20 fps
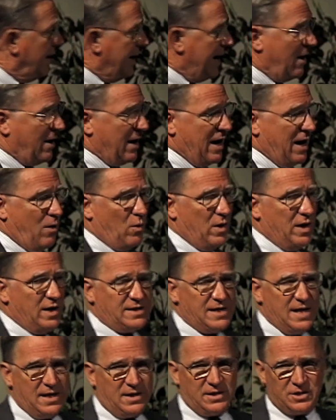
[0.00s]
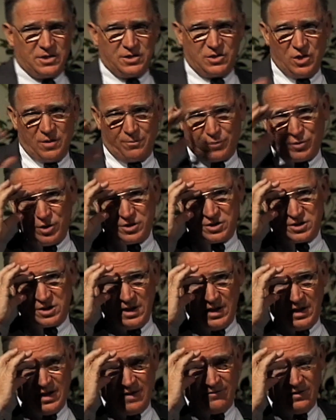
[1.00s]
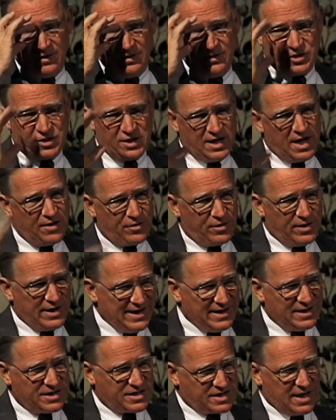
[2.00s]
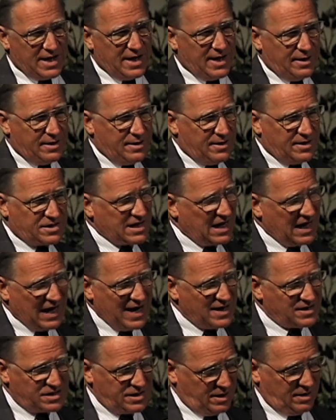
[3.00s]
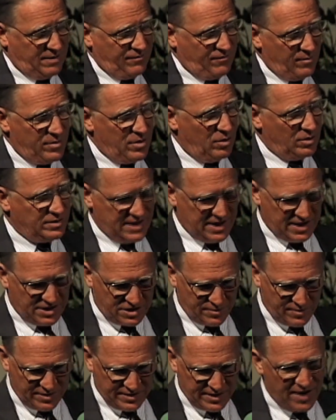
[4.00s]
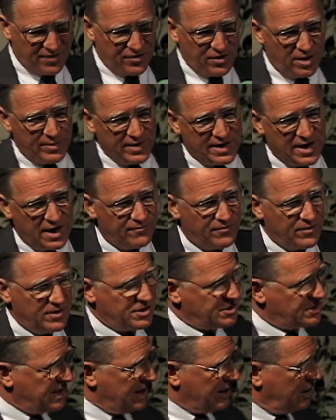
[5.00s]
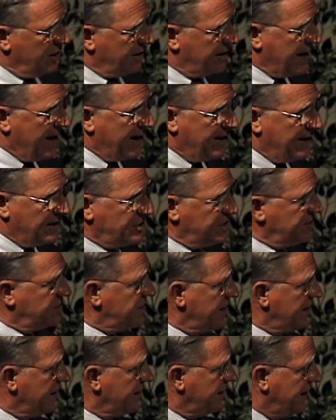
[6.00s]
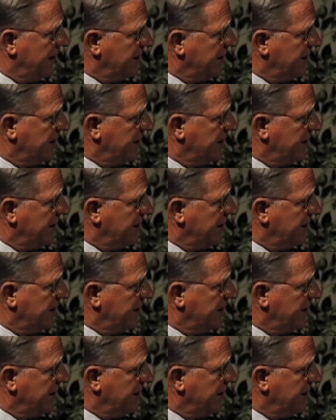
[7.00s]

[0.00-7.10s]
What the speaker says: Now, I want to take this to the personal level. There's another insight that's classic from the Old Testament that I thought would be kind of fun just to take a look at, and that's in 2